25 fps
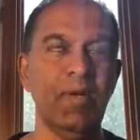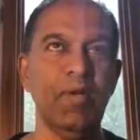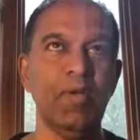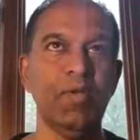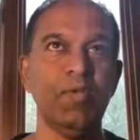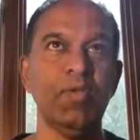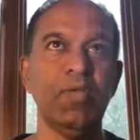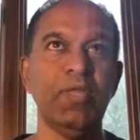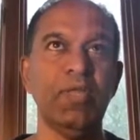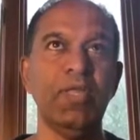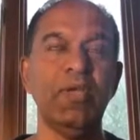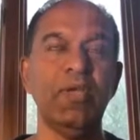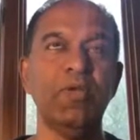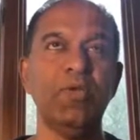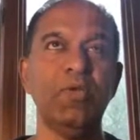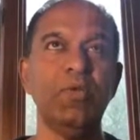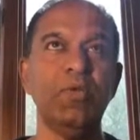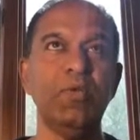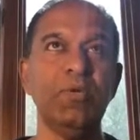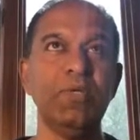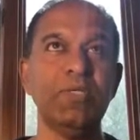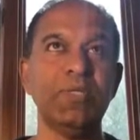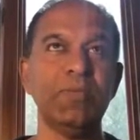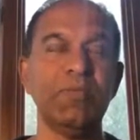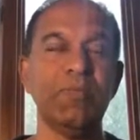So they
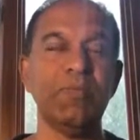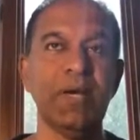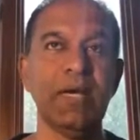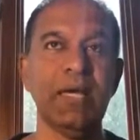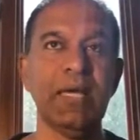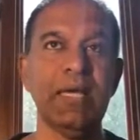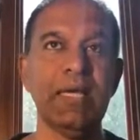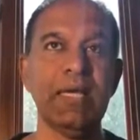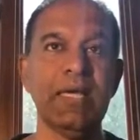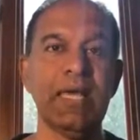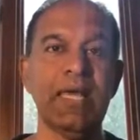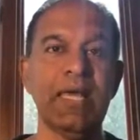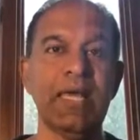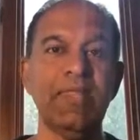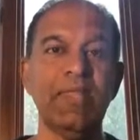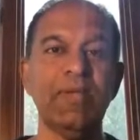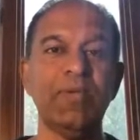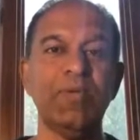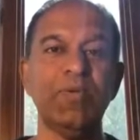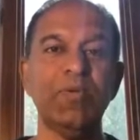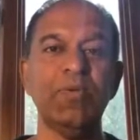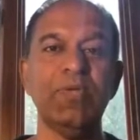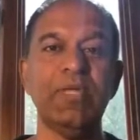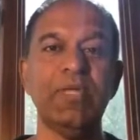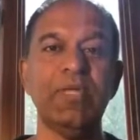do a spike and they
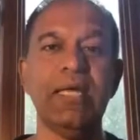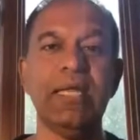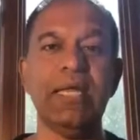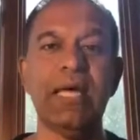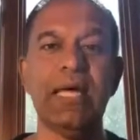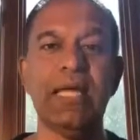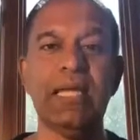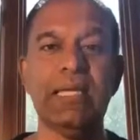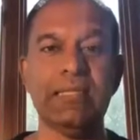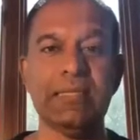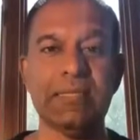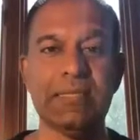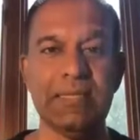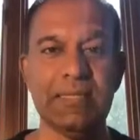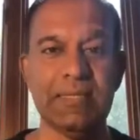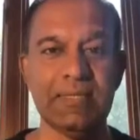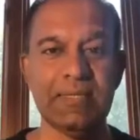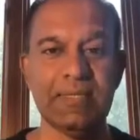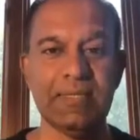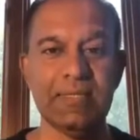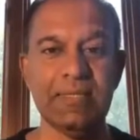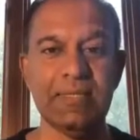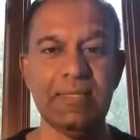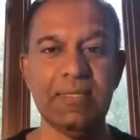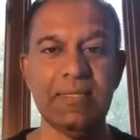do the
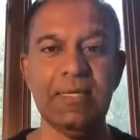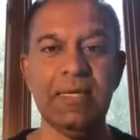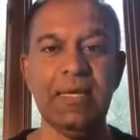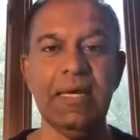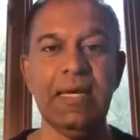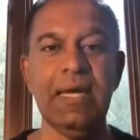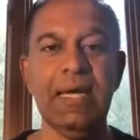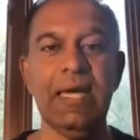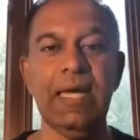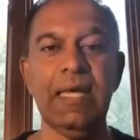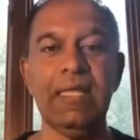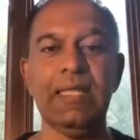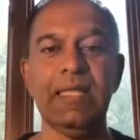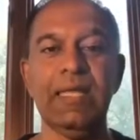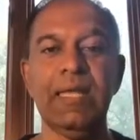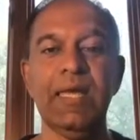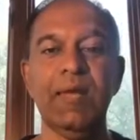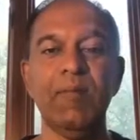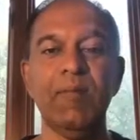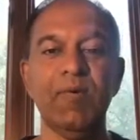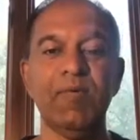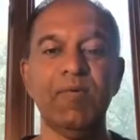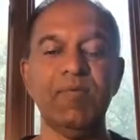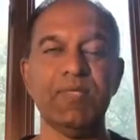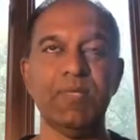analysis in the
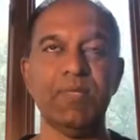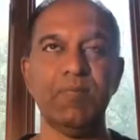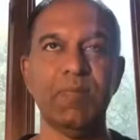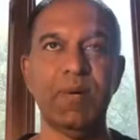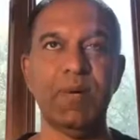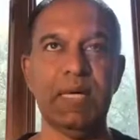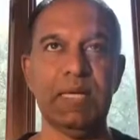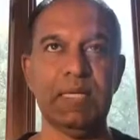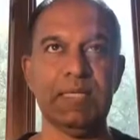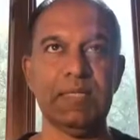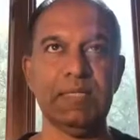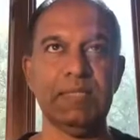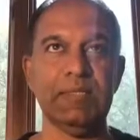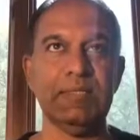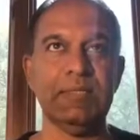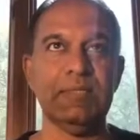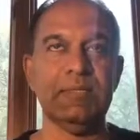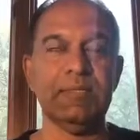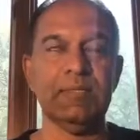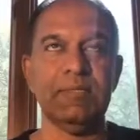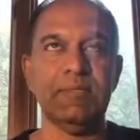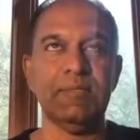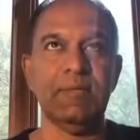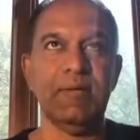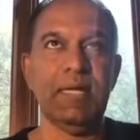name of a spike,
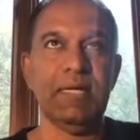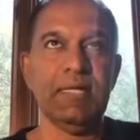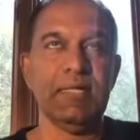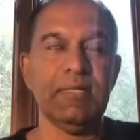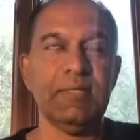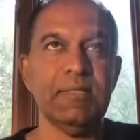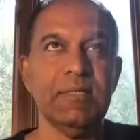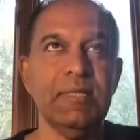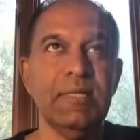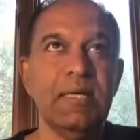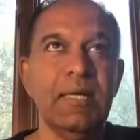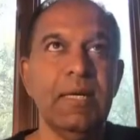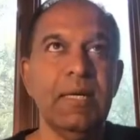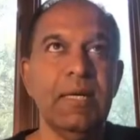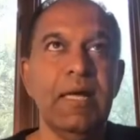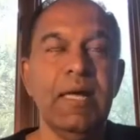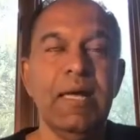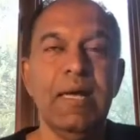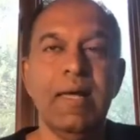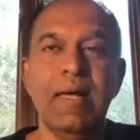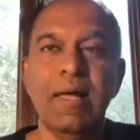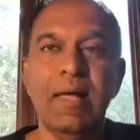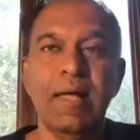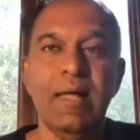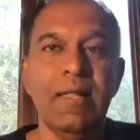right?
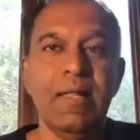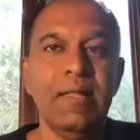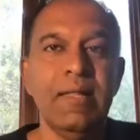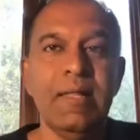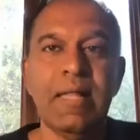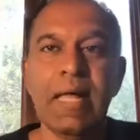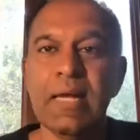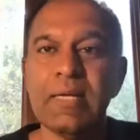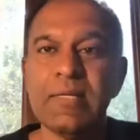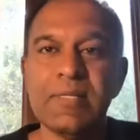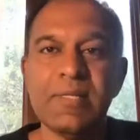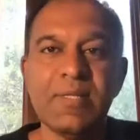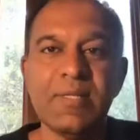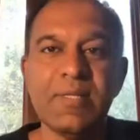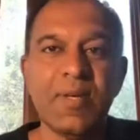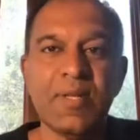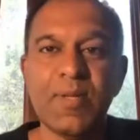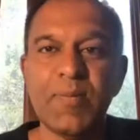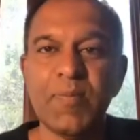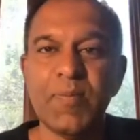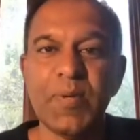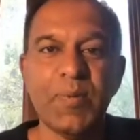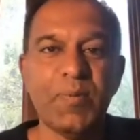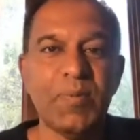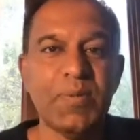That's not the
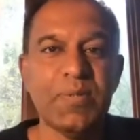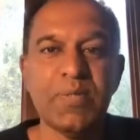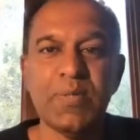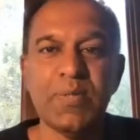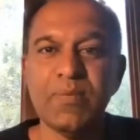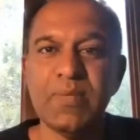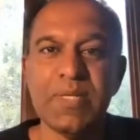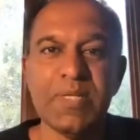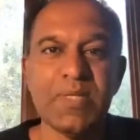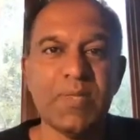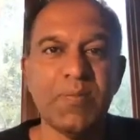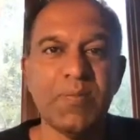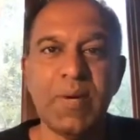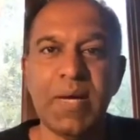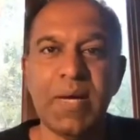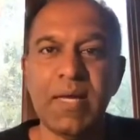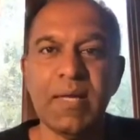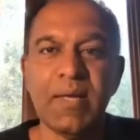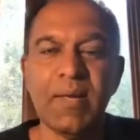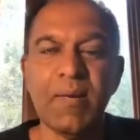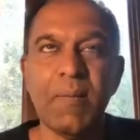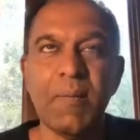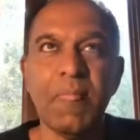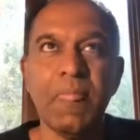purpose of the spike.